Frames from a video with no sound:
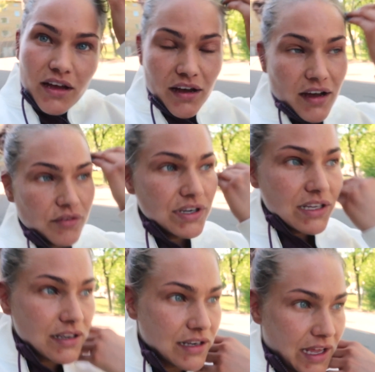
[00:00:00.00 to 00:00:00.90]
I
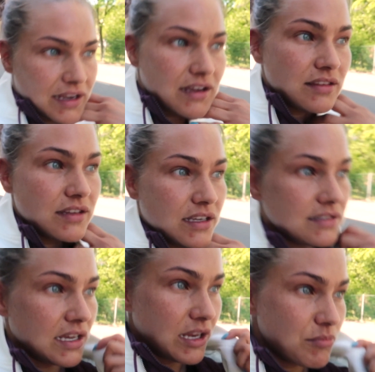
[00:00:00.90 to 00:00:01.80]
really like the
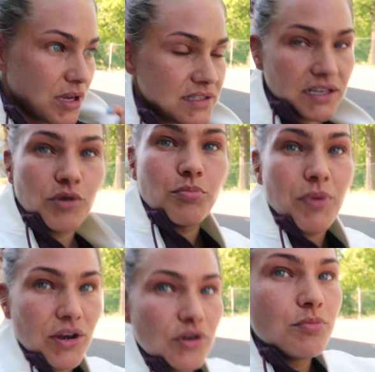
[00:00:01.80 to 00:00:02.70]
tanning beds here
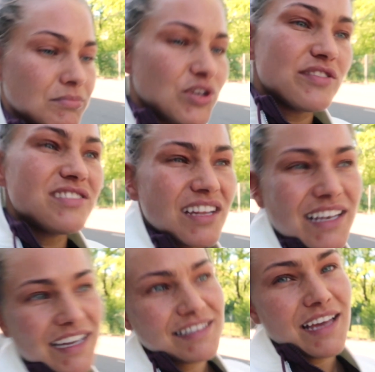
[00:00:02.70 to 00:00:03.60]
better because it's
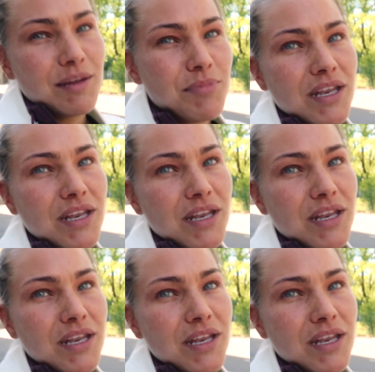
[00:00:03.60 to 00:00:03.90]
not like a tanning